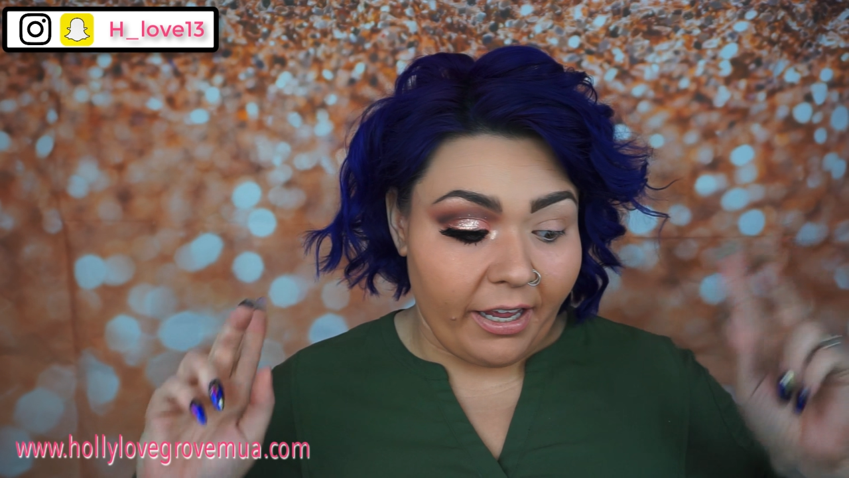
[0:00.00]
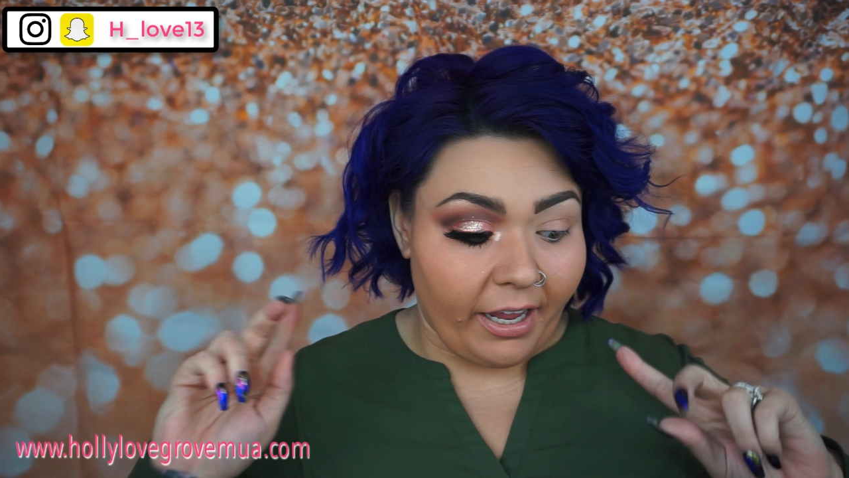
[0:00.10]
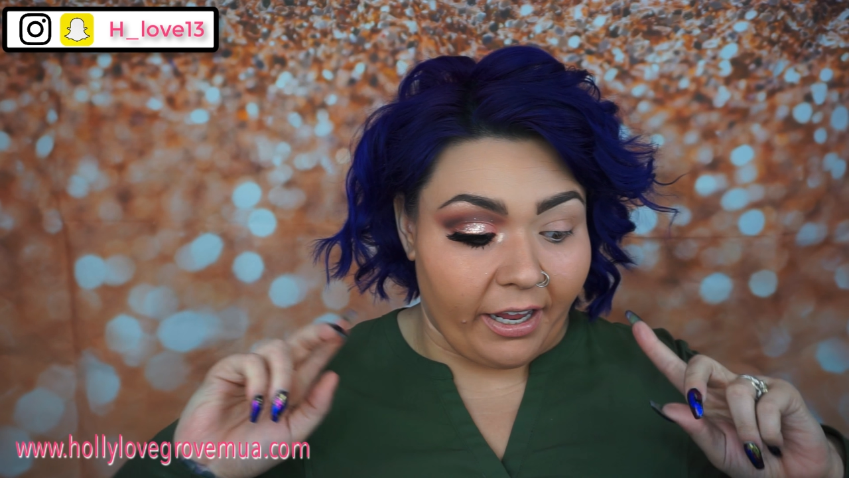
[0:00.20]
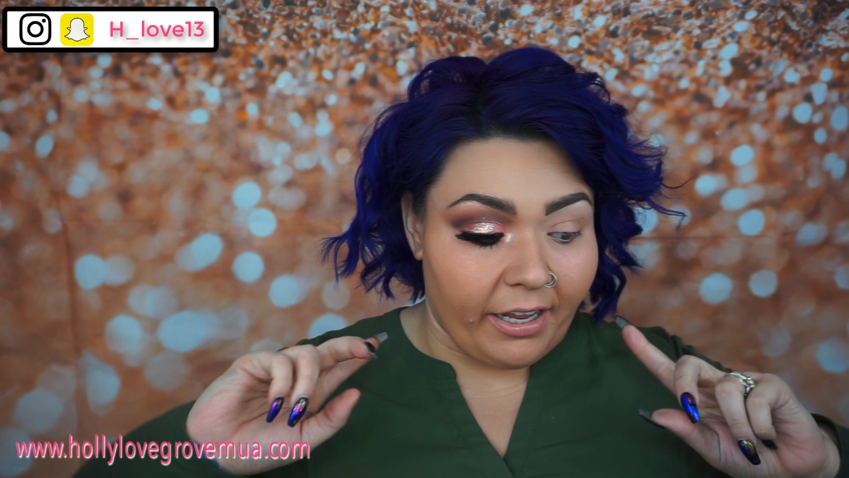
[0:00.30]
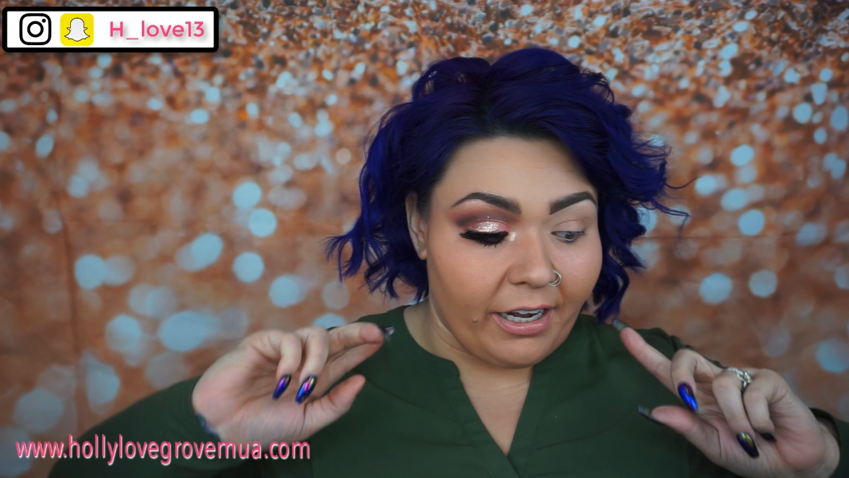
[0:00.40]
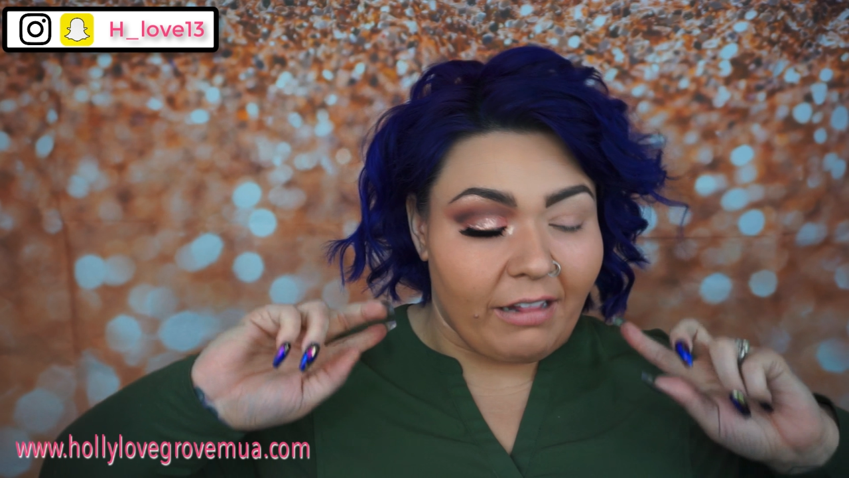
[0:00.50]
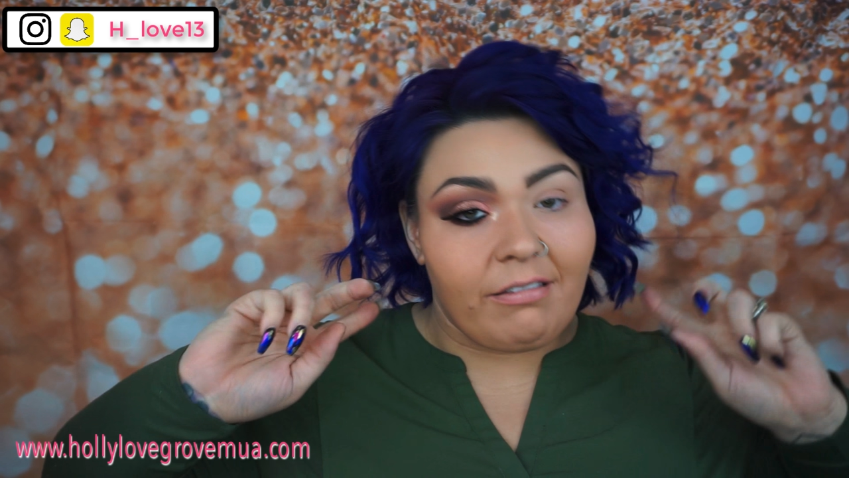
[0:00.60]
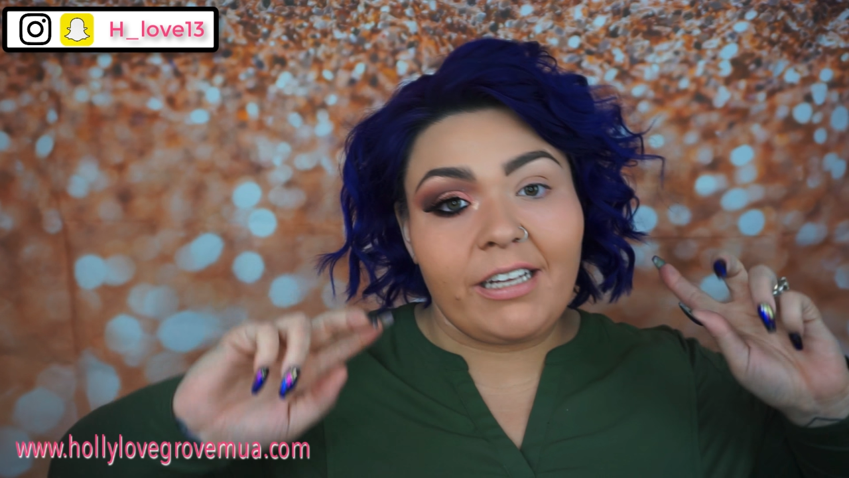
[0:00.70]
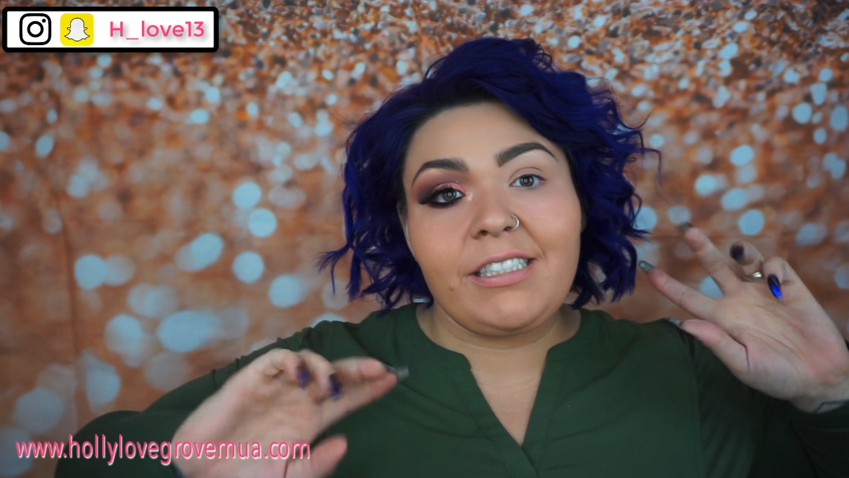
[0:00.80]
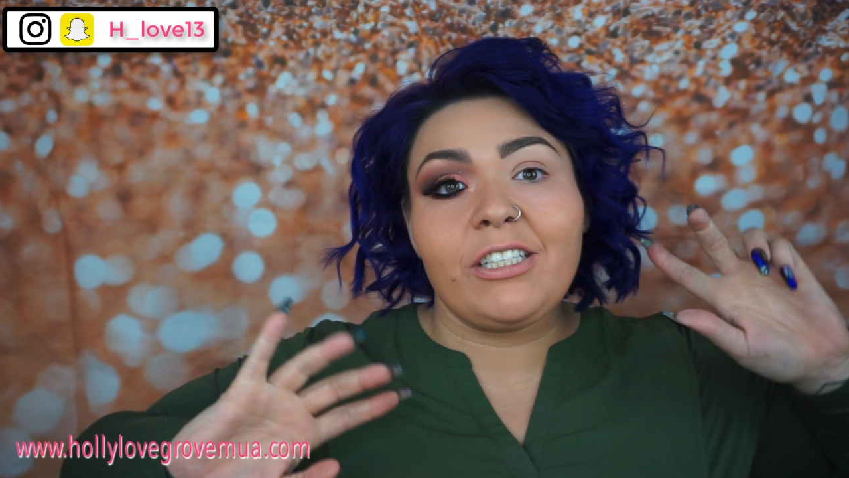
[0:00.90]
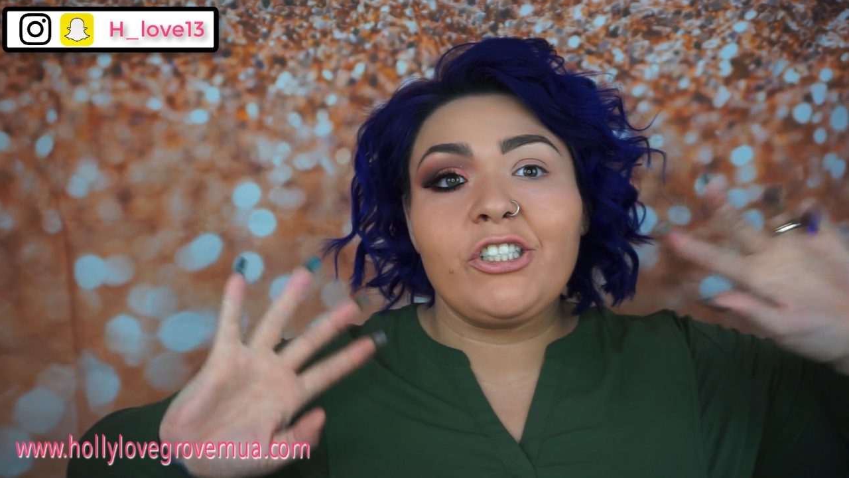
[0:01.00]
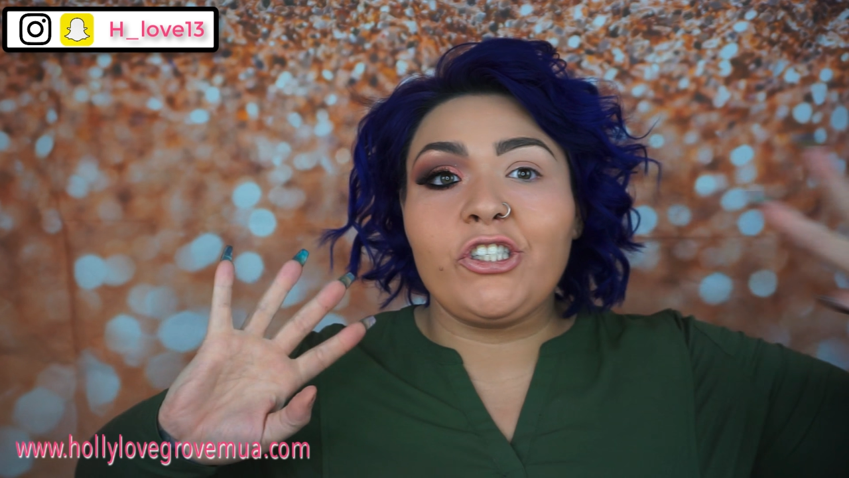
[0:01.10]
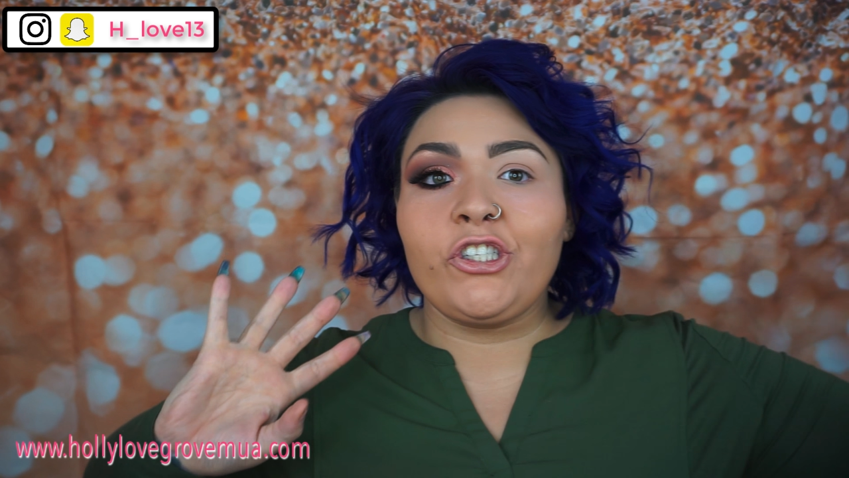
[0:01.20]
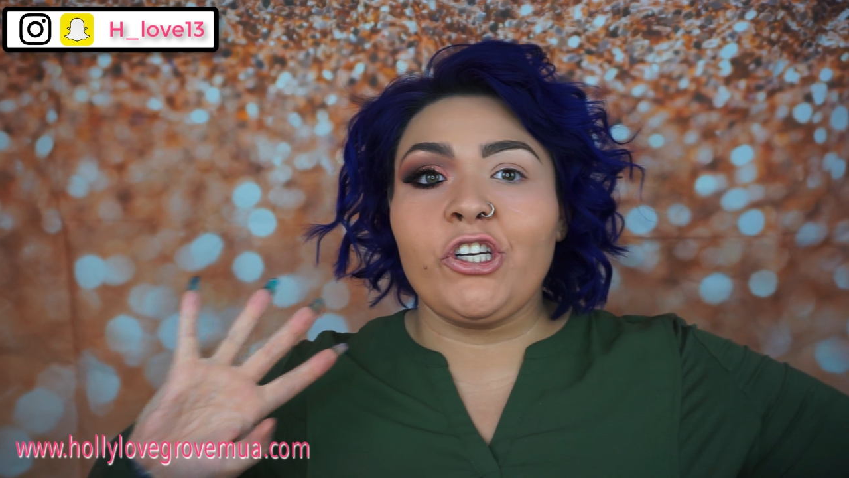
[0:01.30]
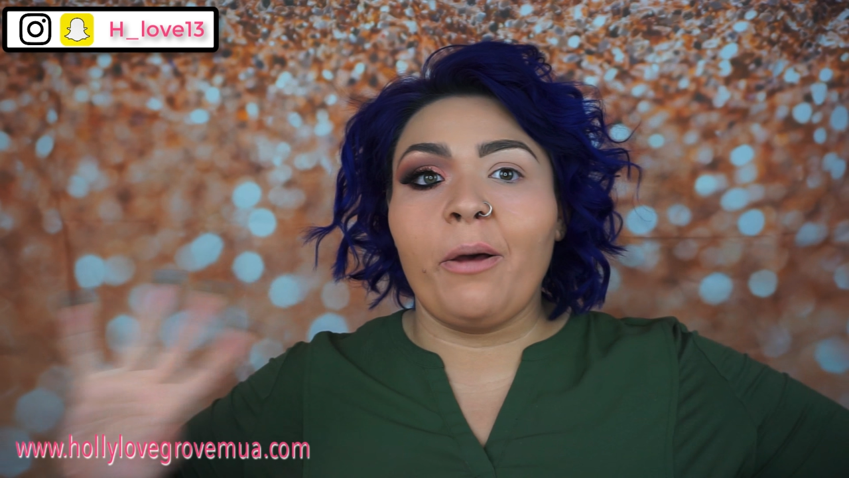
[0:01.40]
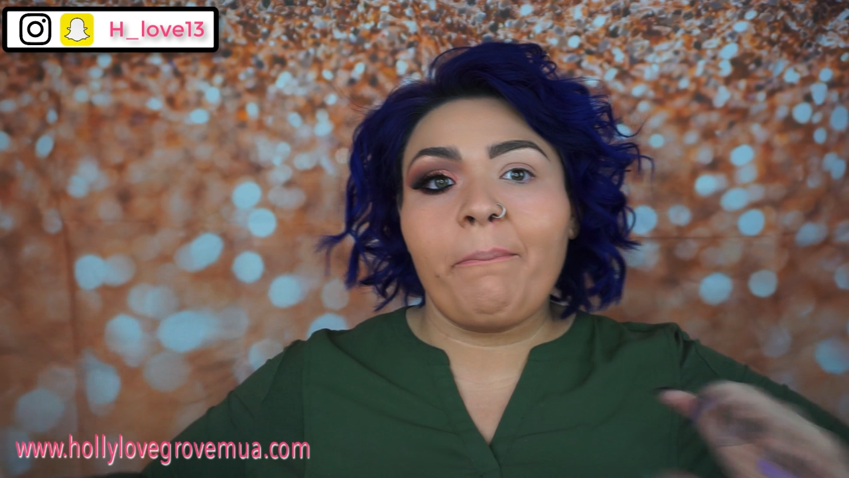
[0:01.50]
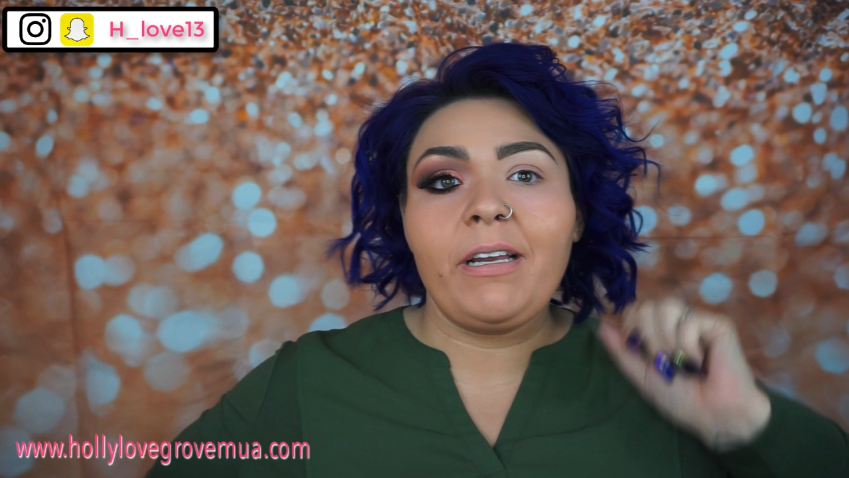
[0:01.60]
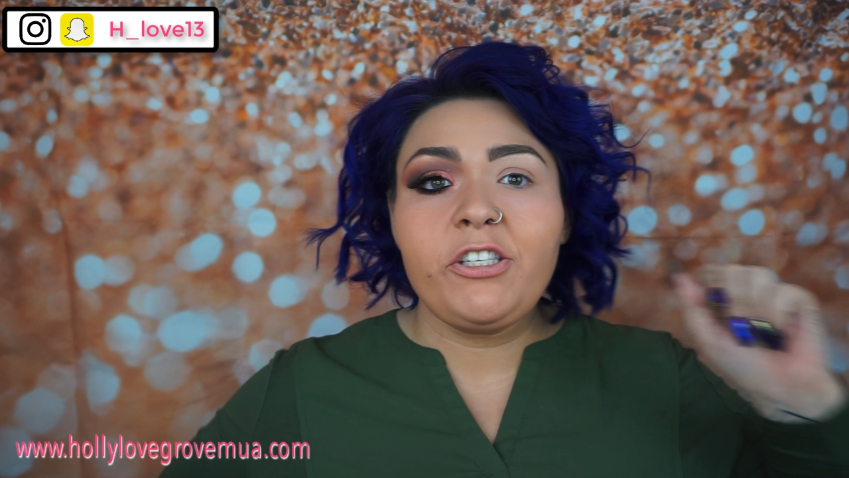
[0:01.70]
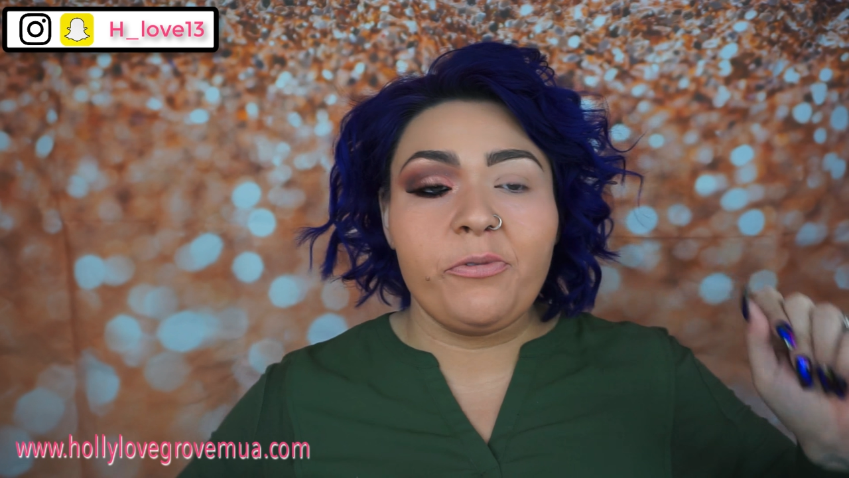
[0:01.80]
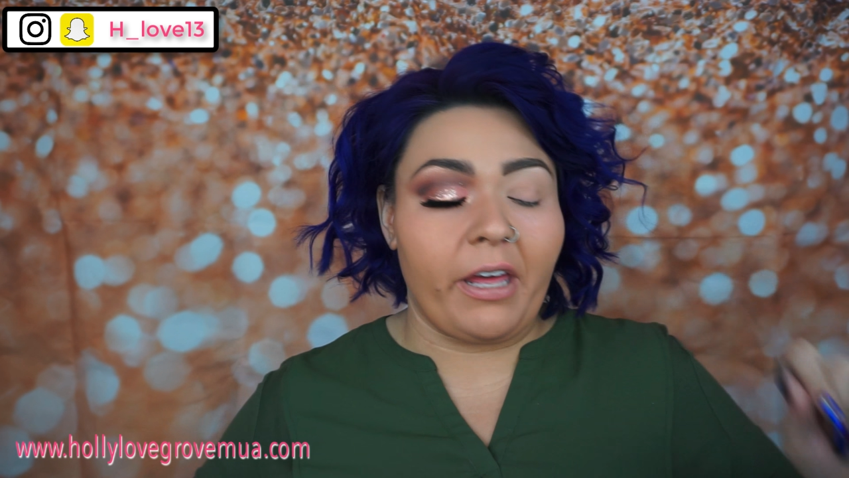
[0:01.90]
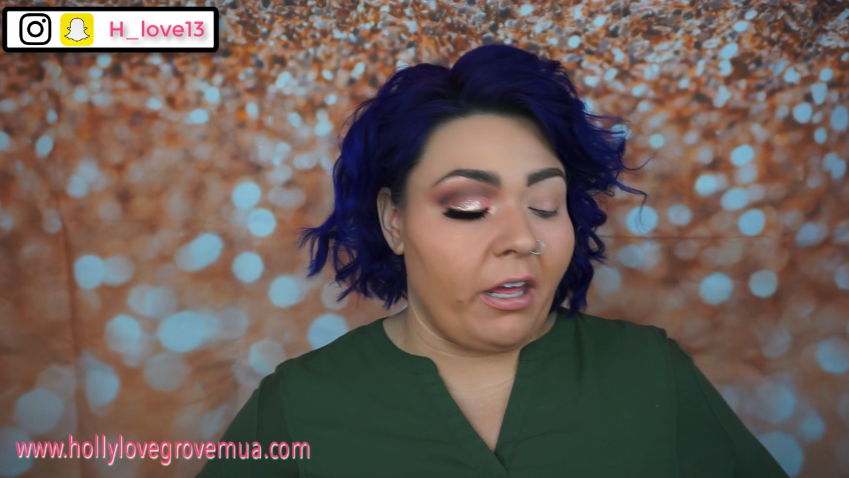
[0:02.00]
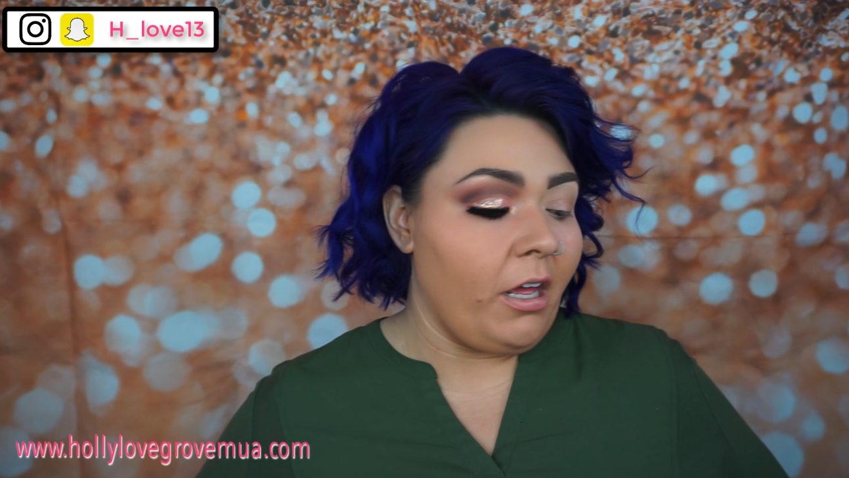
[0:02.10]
and let's jump into it.